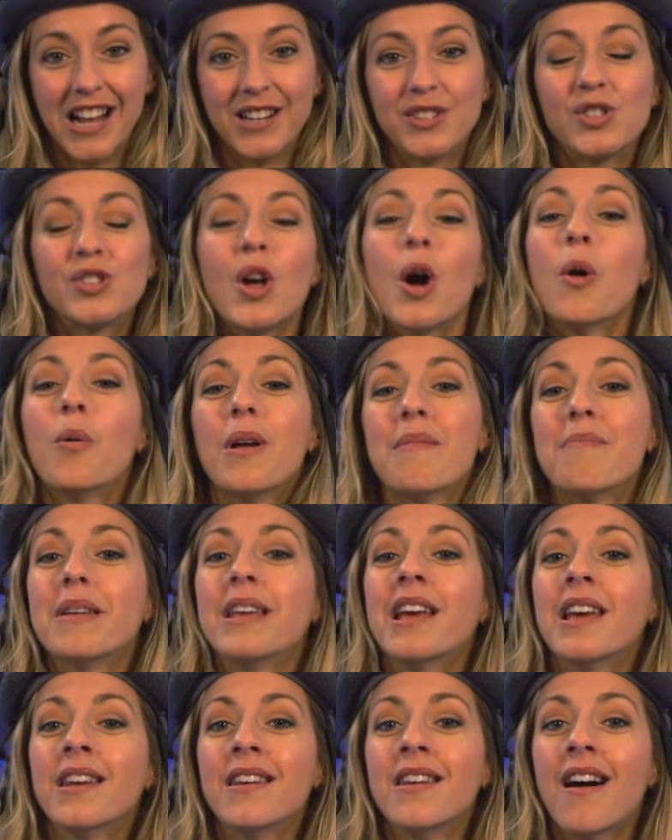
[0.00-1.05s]
And so we
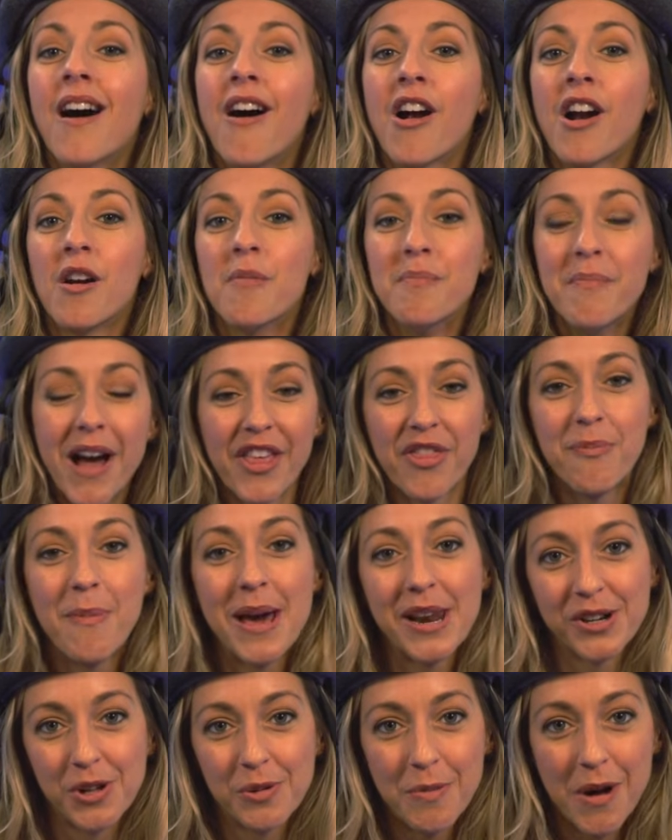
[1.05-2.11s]
begin our mathematical